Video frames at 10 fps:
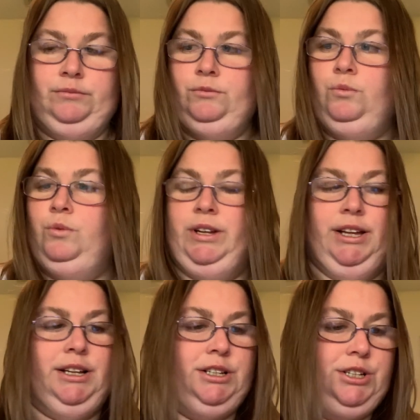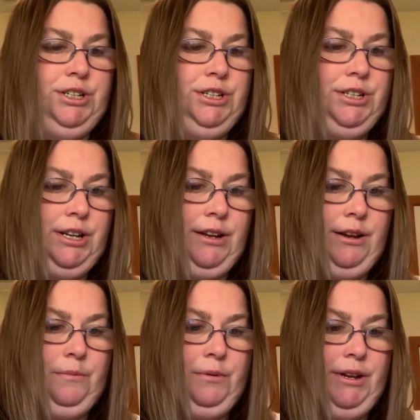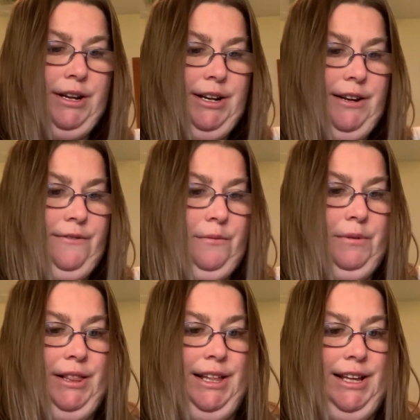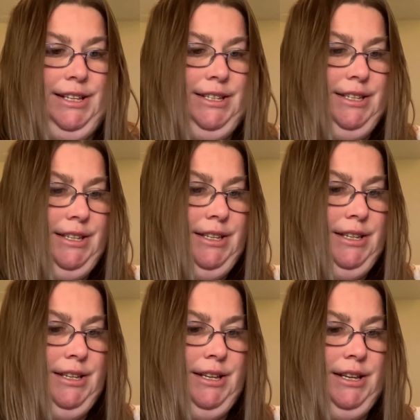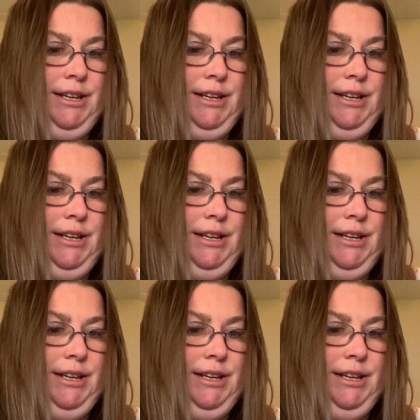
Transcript: which I gotta put in a different place.